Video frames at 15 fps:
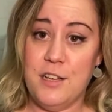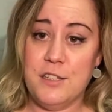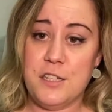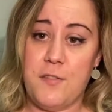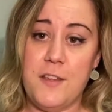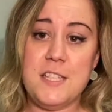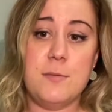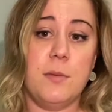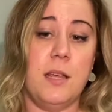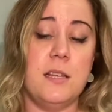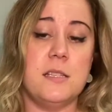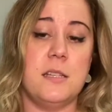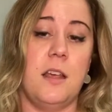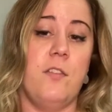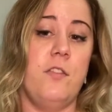So this
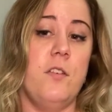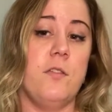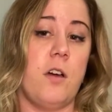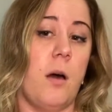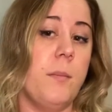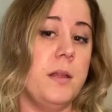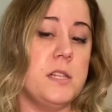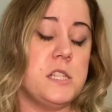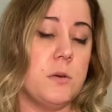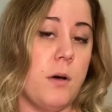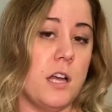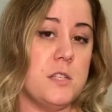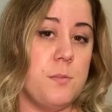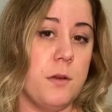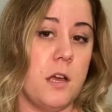means if you've come into
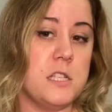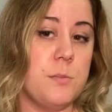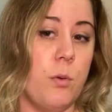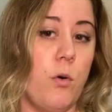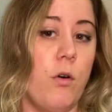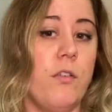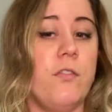us because poor